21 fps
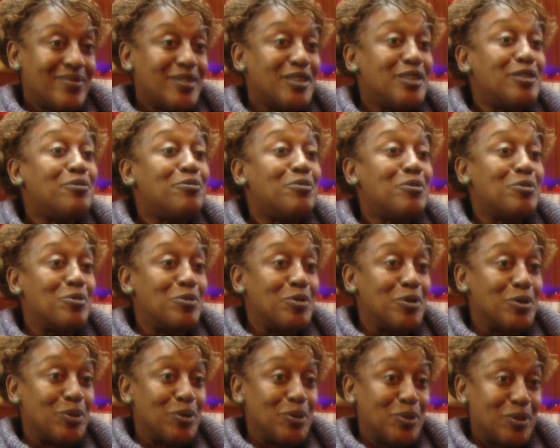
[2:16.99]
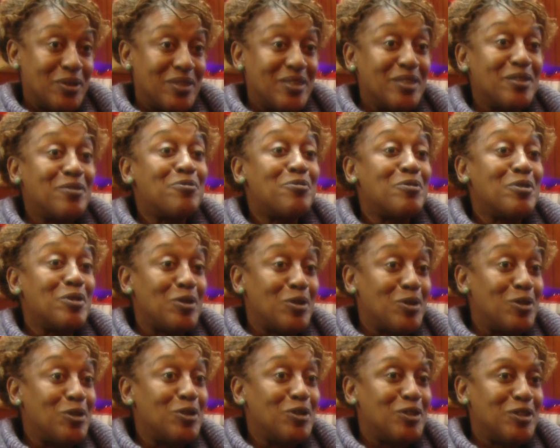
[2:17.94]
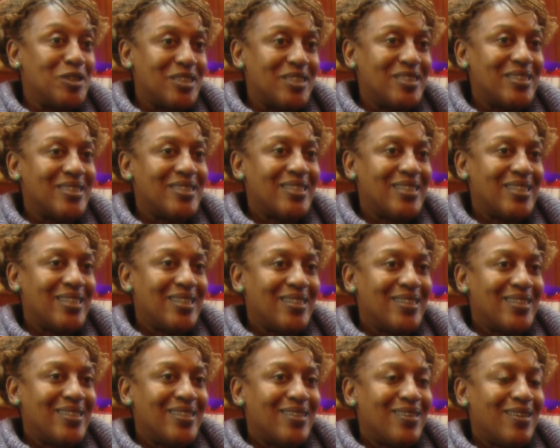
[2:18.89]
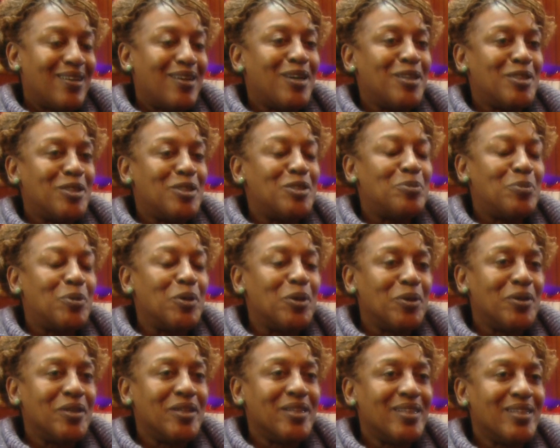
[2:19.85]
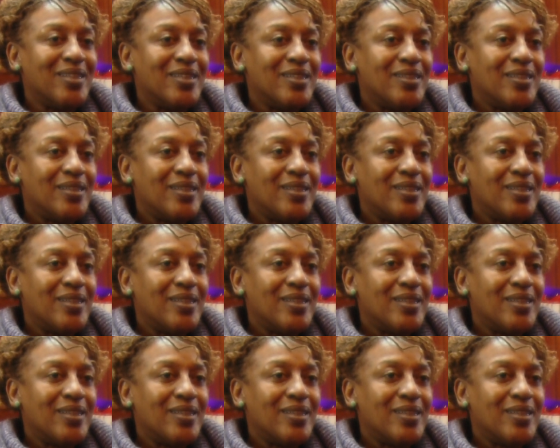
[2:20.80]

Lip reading: Different rules, different laws, unspoken.